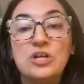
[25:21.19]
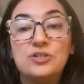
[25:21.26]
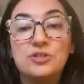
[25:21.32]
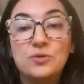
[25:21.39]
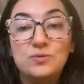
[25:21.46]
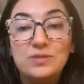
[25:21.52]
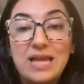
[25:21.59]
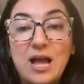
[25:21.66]

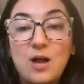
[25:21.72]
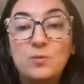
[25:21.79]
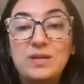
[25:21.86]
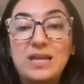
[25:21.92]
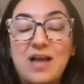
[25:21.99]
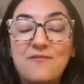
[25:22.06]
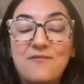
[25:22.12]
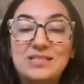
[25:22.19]
So now
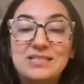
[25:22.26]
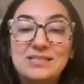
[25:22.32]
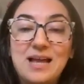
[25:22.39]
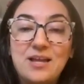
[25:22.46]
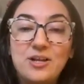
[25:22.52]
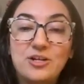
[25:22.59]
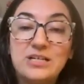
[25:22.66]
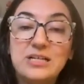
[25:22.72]
we have an
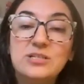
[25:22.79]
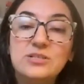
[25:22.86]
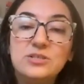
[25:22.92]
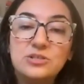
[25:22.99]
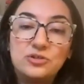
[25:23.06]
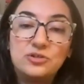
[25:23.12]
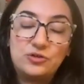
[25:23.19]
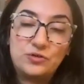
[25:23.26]
entire
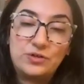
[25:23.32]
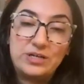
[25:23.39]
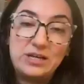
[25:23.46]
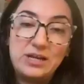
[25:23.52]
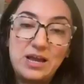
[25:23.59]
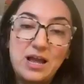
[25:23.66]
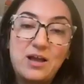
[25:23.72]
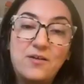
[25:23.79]

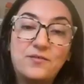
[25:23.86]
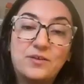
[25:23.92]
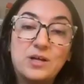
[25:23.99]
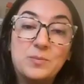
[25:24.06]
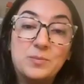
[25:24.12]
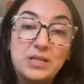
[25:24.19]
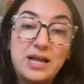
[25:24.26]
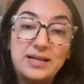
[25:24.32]
industry of
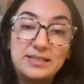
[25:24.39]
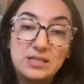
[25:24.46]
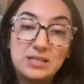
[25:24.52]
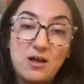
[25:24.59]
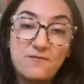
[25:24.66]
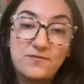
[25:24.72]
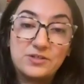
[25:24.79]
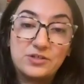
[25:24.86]
compliance
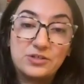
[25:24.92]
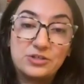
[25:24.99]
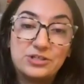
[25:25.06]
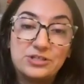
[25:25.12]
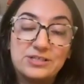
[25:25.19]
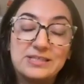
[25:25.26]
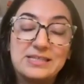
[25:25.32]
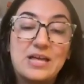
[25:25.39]

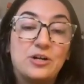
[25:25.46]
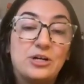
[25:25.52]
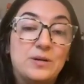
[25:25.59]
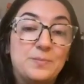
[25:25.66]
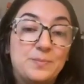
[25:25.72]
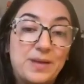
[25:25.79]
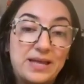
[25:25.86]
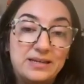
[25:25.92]
officers that
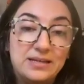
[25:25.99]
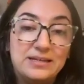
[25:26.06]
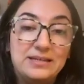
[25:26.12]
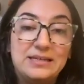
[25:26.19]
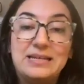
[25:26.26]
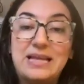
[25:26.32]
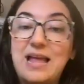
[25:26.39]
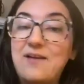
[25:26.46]
are
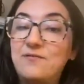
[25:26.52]
embedded in